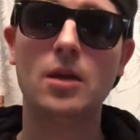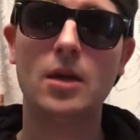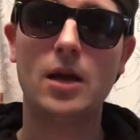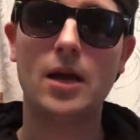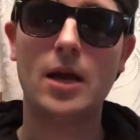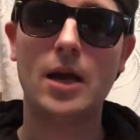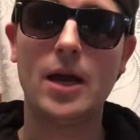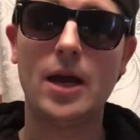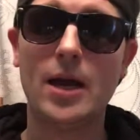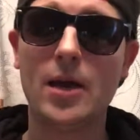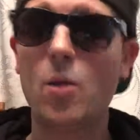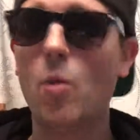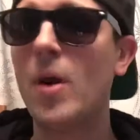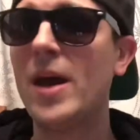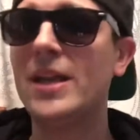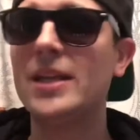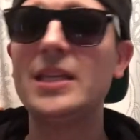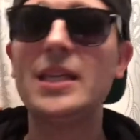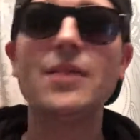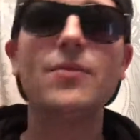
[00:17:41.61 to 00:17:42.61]
I don't
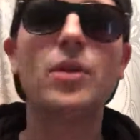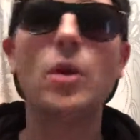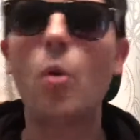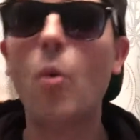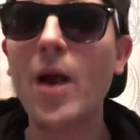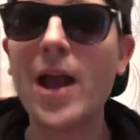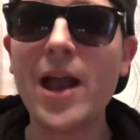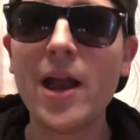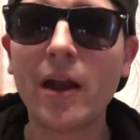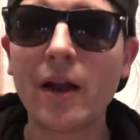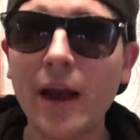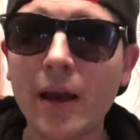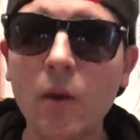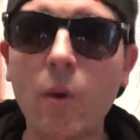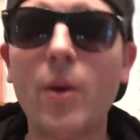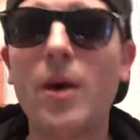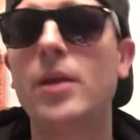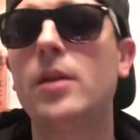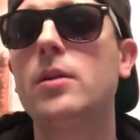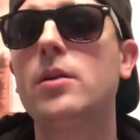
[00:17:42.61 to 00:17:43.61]
want to give it away, or I don't
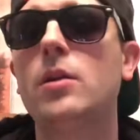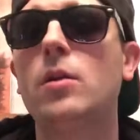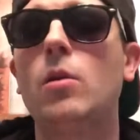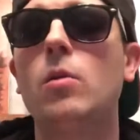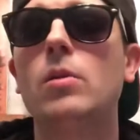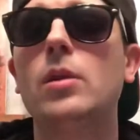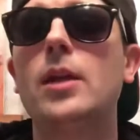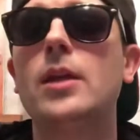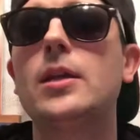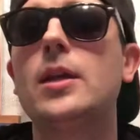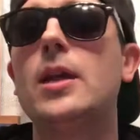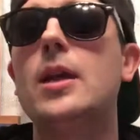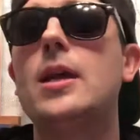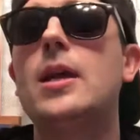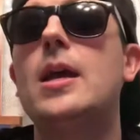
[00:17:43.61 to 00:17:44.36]
want to,